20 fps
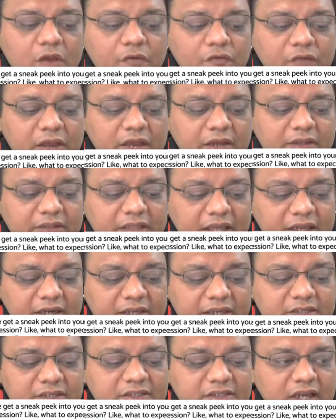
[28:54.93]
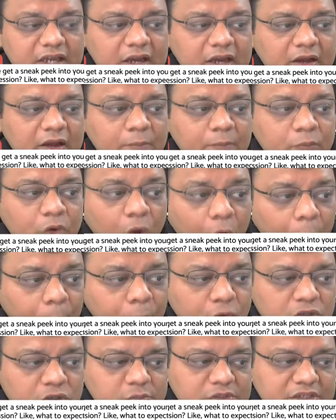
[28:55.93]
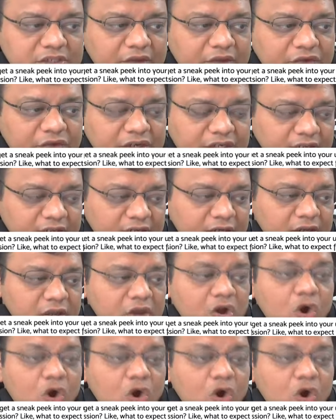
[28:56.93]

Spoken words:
where there is a blog post which I've written